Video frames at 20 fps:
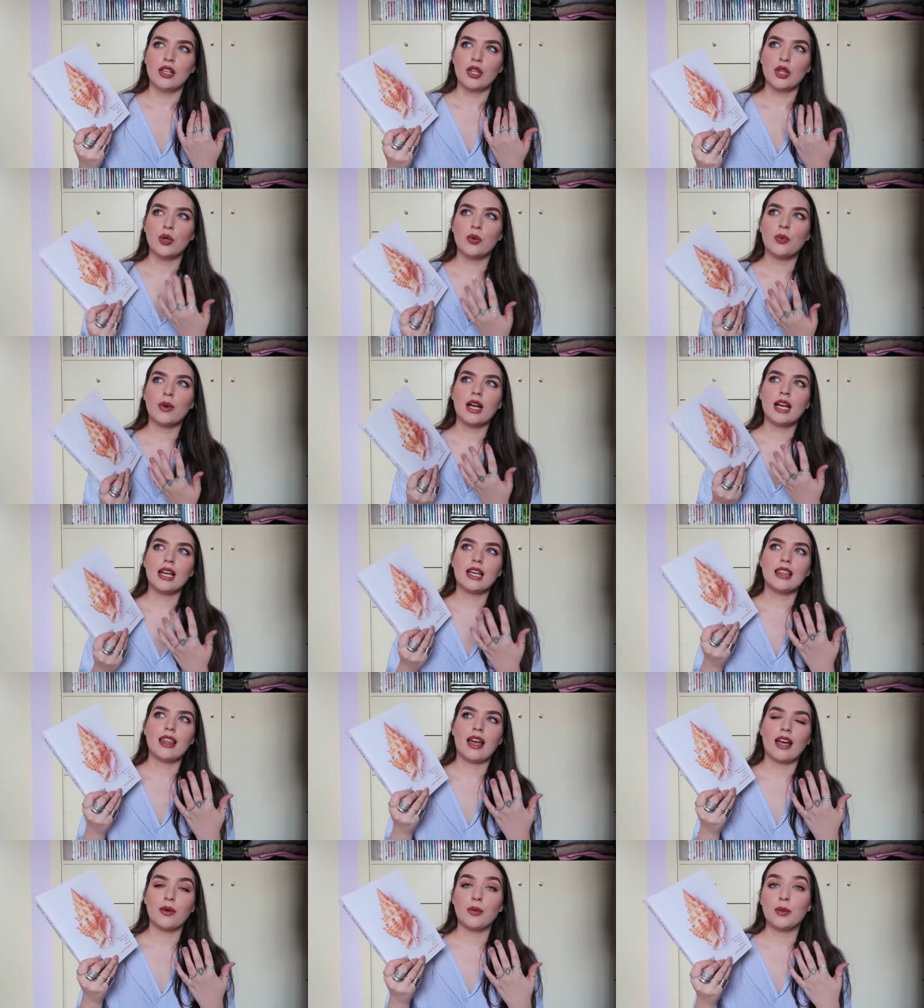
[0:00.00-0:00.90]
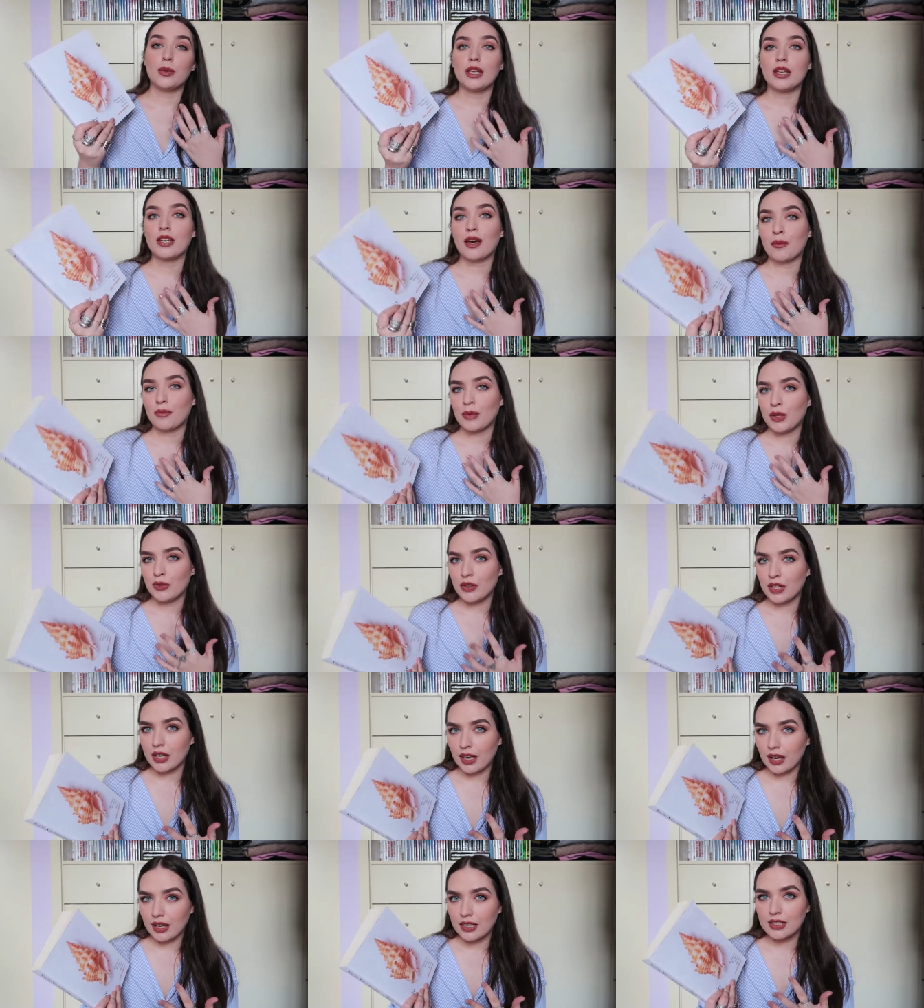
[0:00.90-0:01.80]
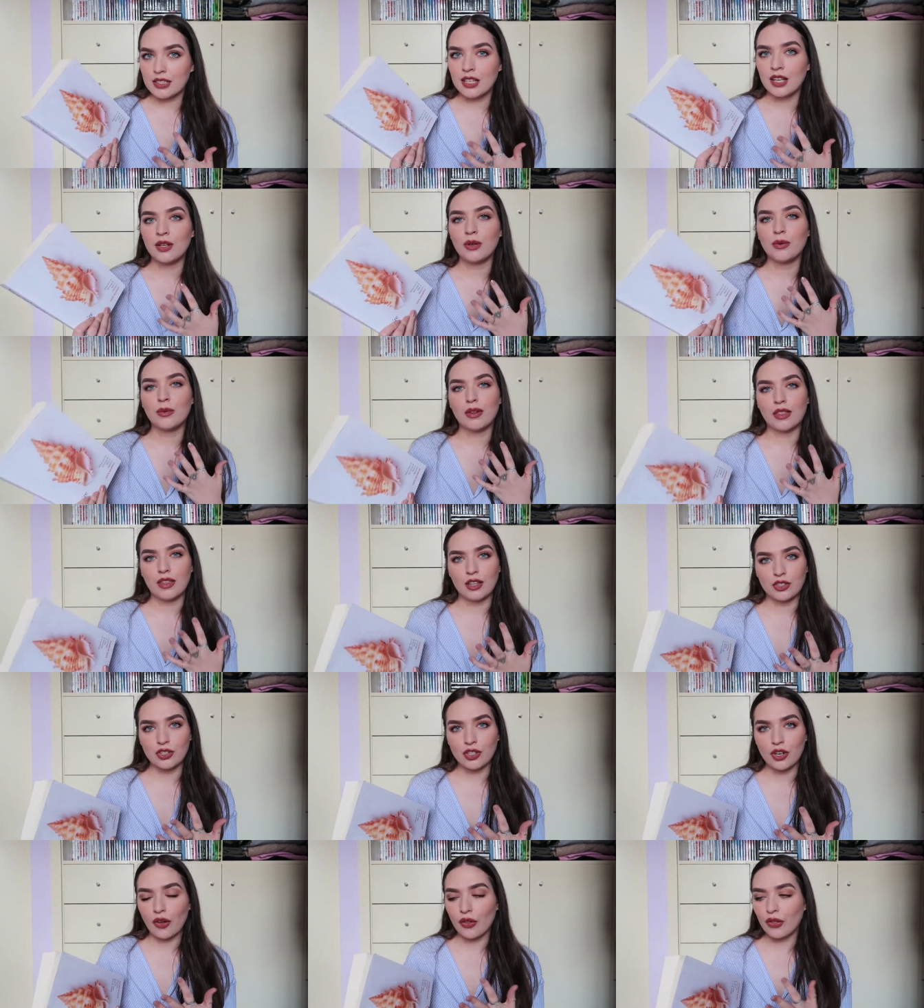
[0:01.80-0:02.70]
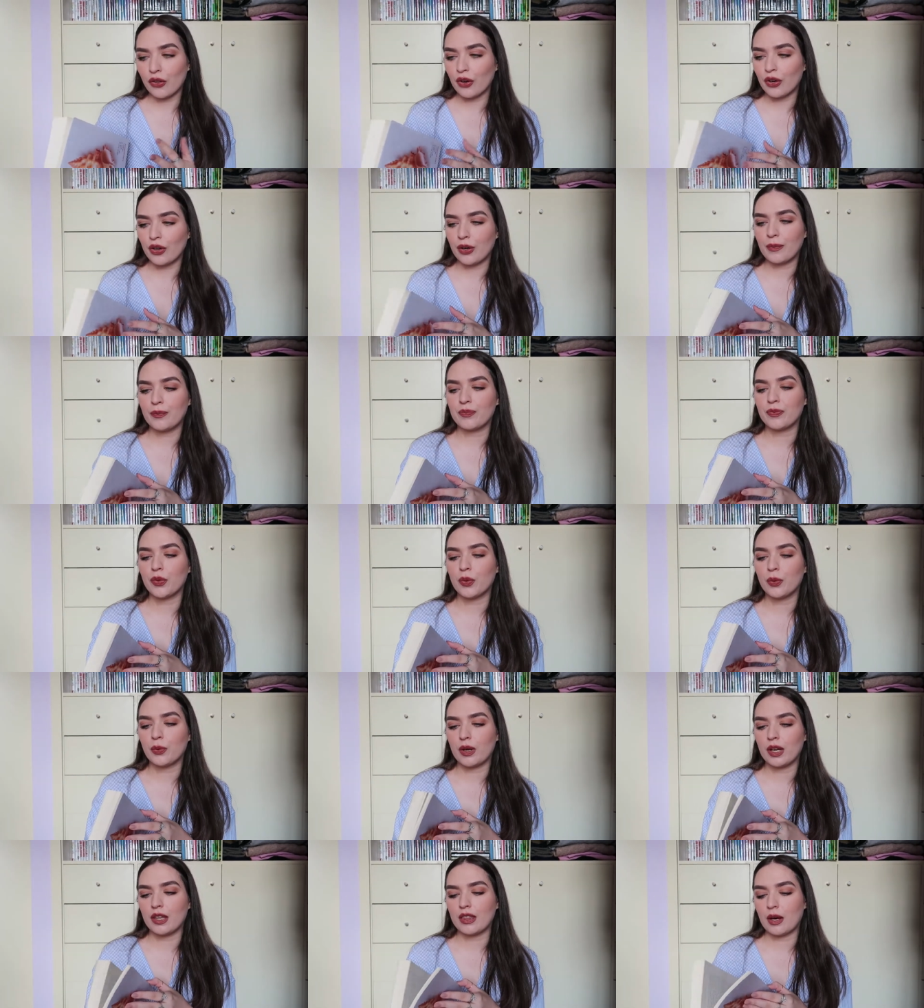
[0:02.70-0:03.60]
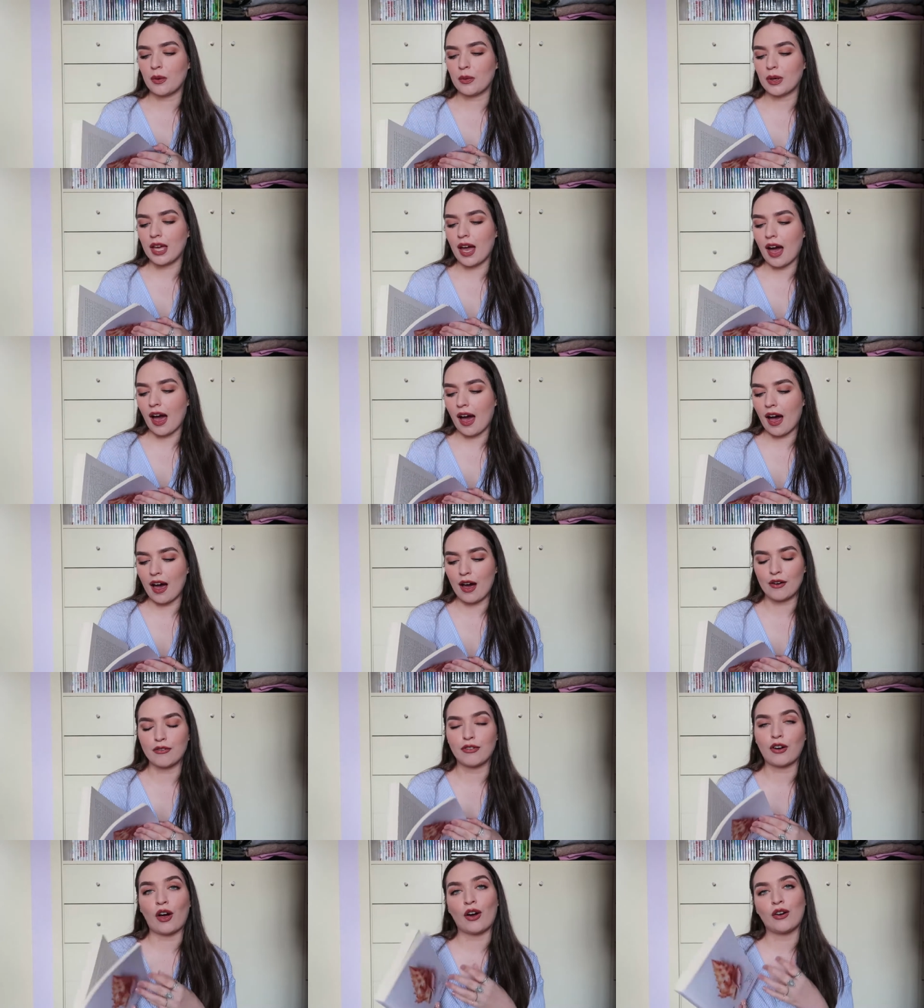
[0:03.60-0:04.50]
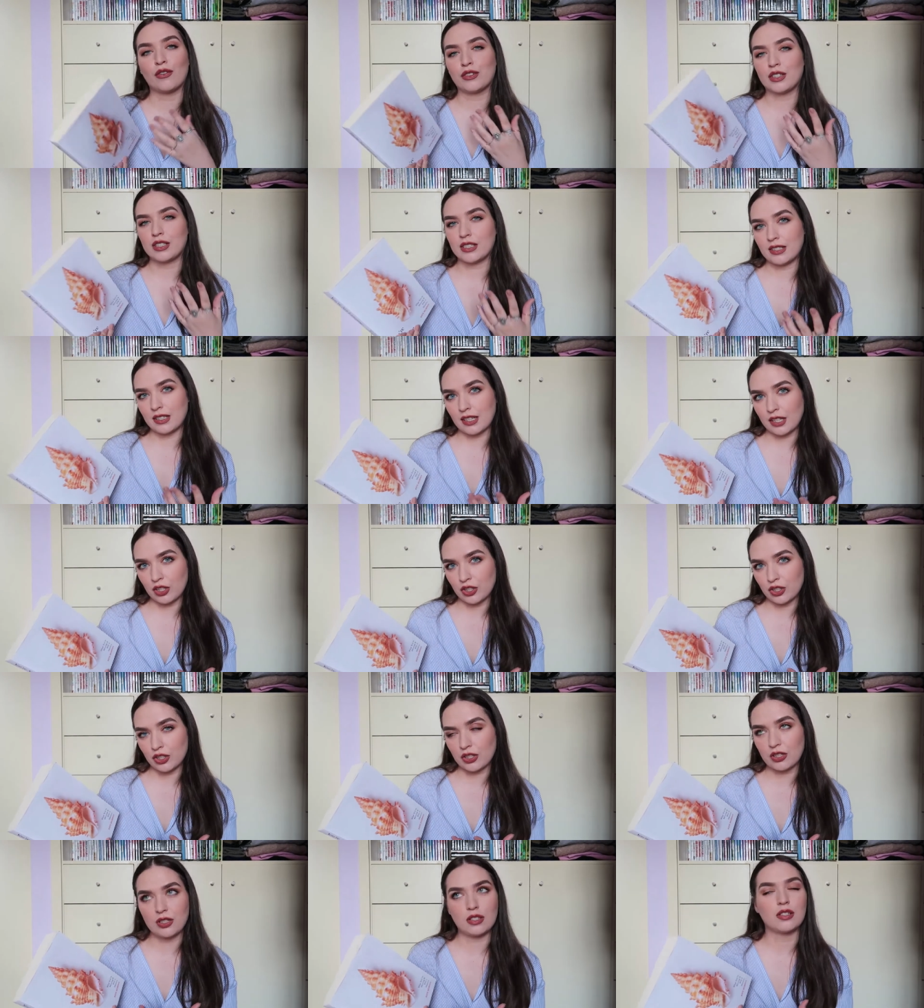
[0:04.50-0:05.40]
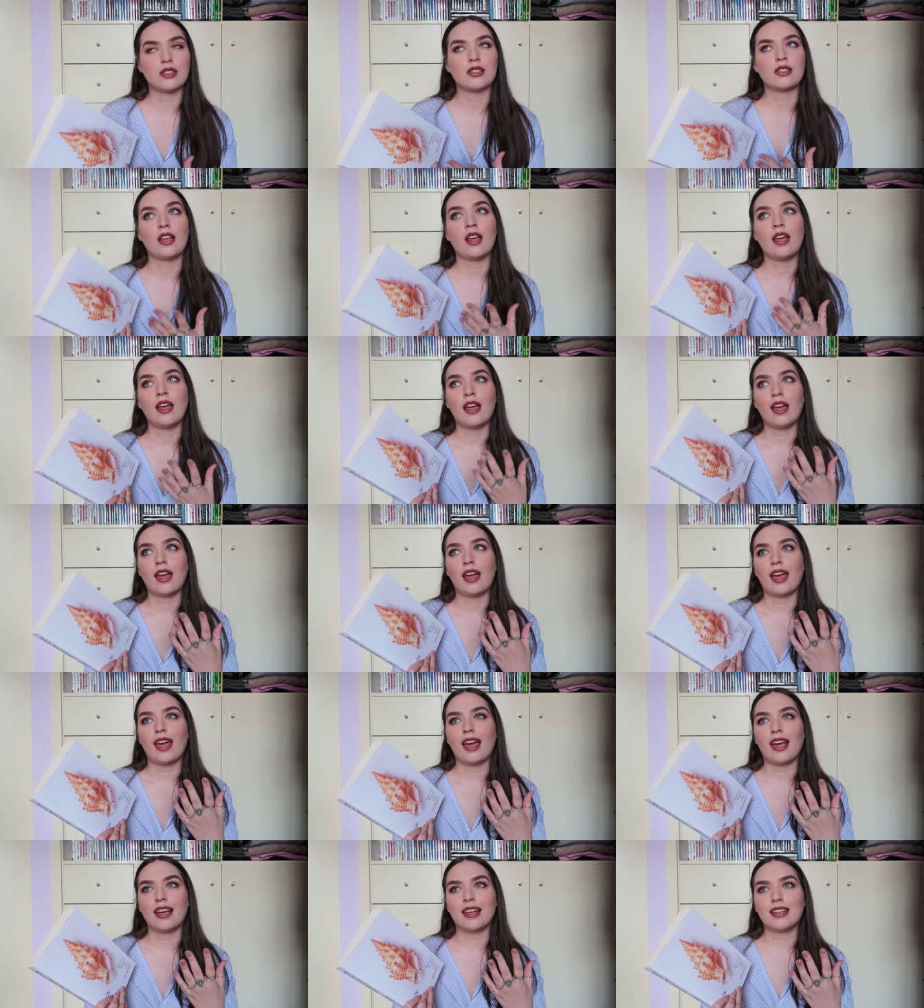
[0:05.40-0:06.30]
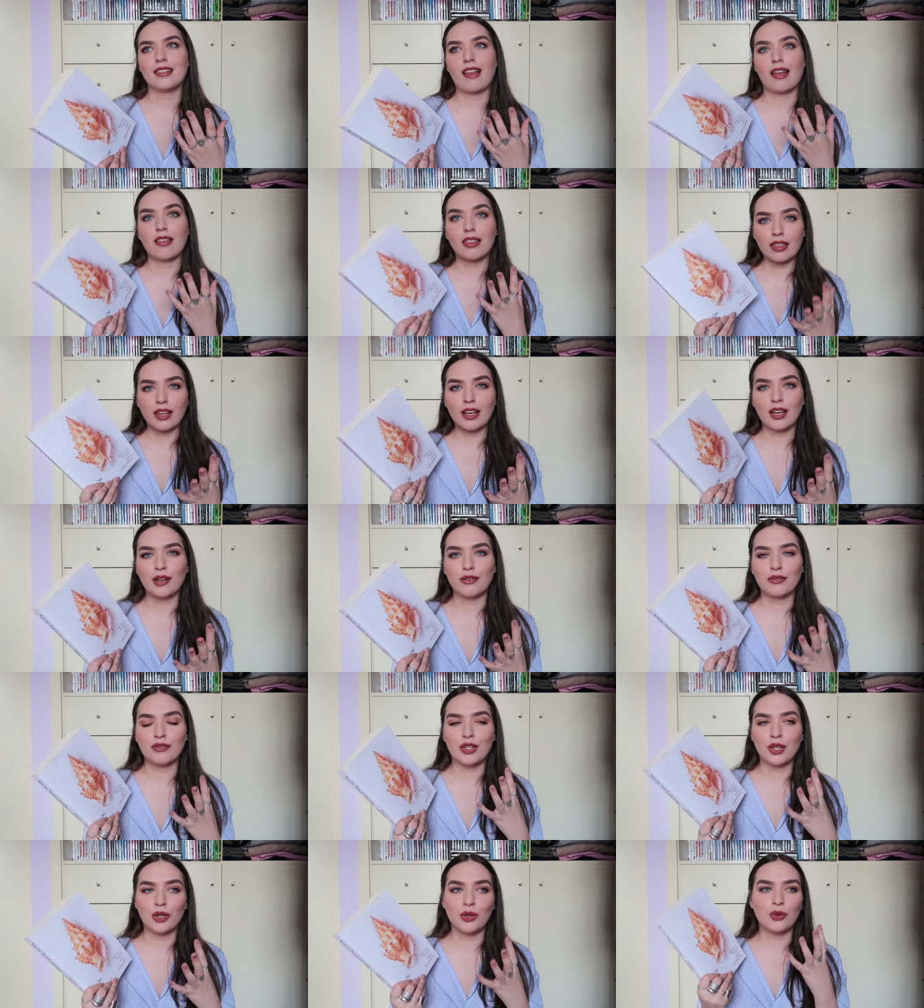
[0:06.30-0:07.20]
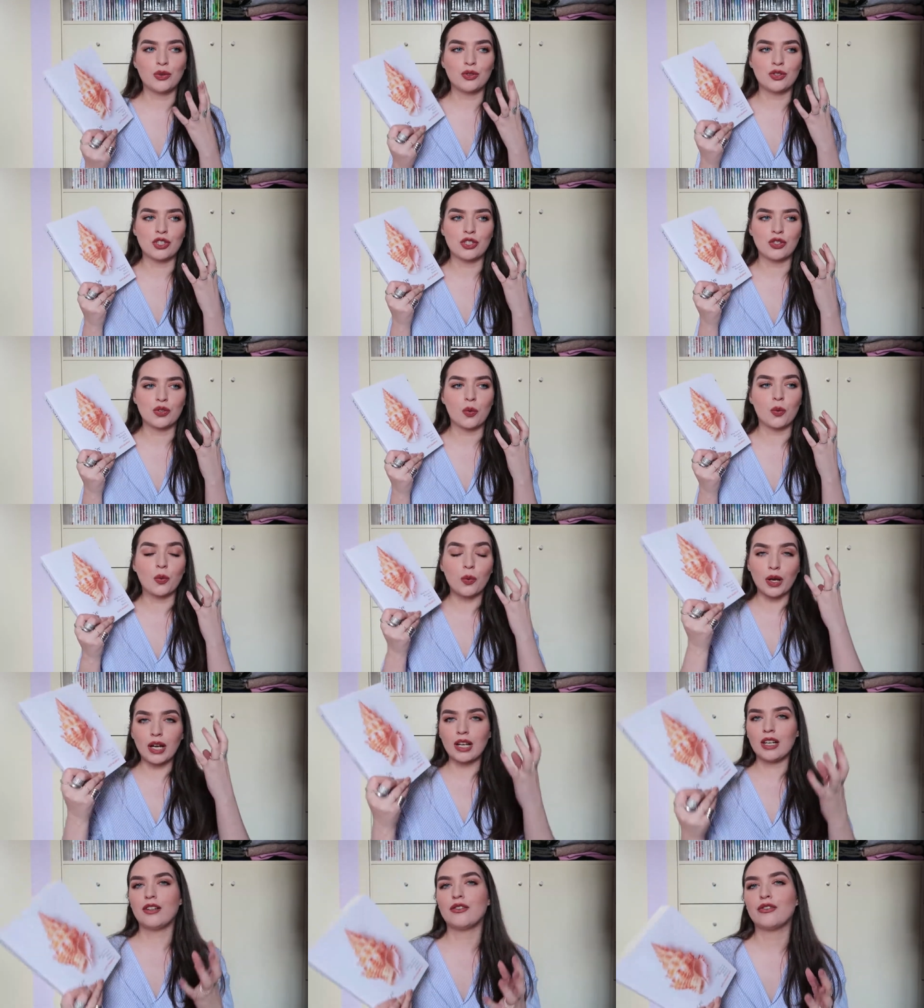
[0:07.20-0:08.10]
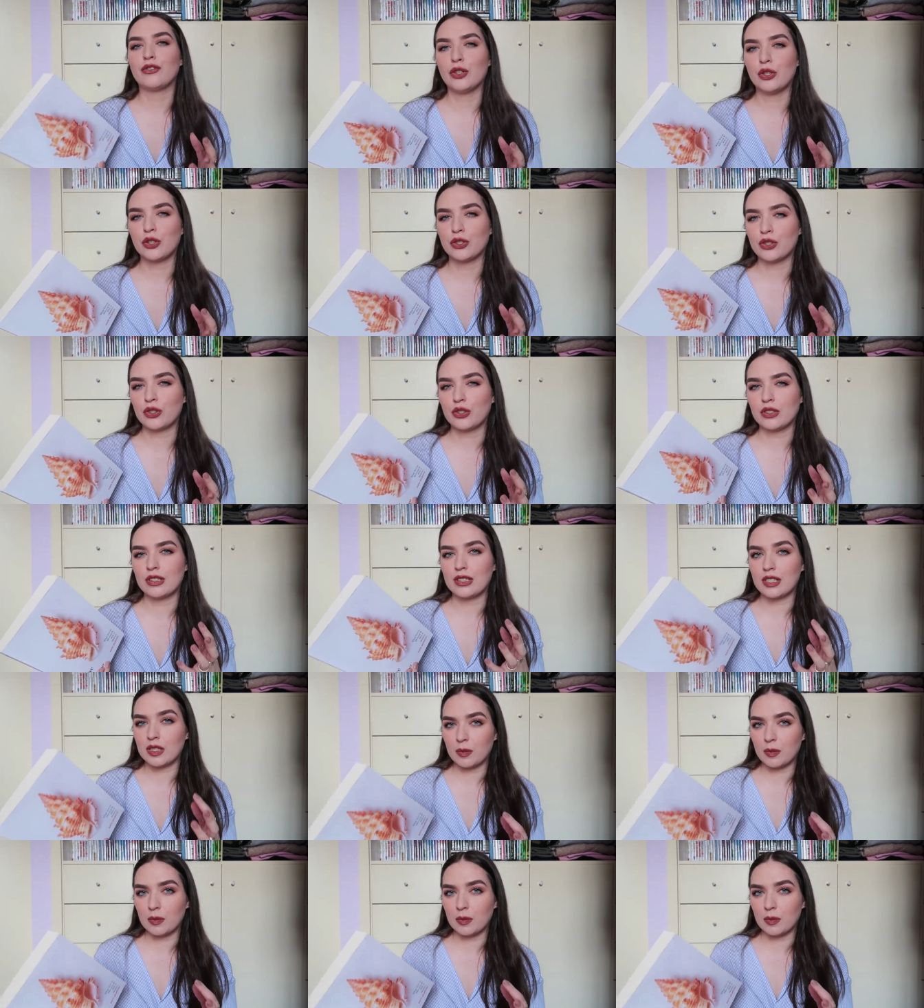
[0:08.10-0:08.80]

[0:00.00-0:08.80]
the way that we communicate with each other, the way that we have conversations, and that thing of you just waiting for your turn to